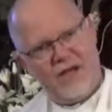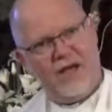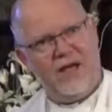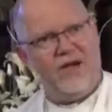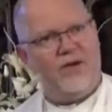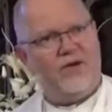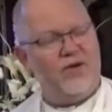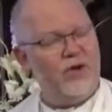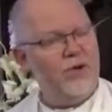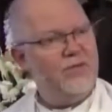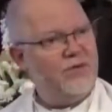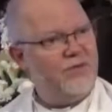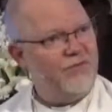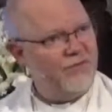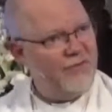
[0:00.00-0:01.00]
In terms
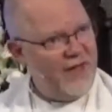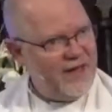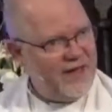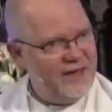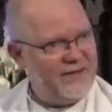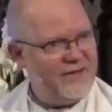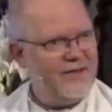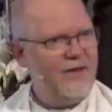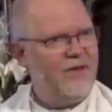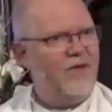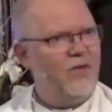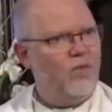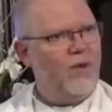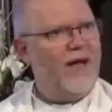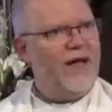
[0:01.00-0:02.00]
of faith,
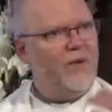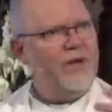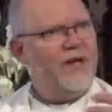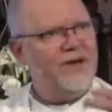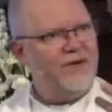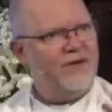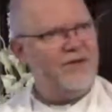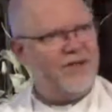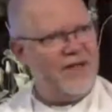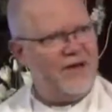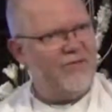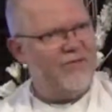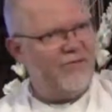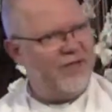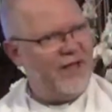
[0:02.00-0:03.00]
the way we
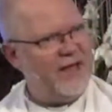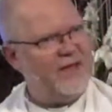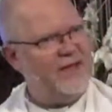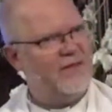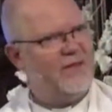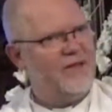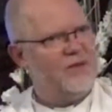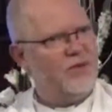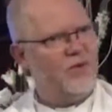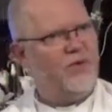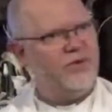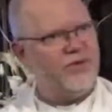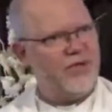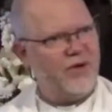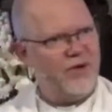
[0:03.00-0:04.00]
understand faith is
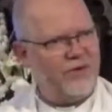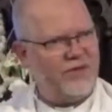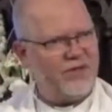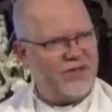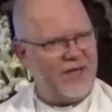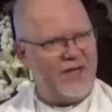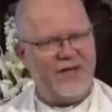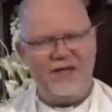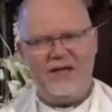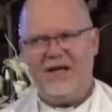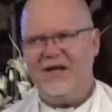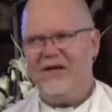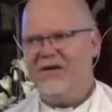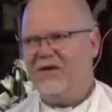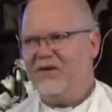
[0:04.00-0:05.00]
also seen
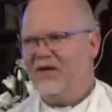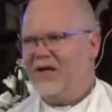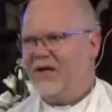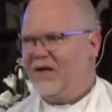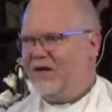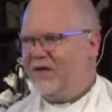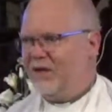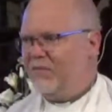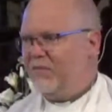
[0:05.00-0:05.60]
in the, the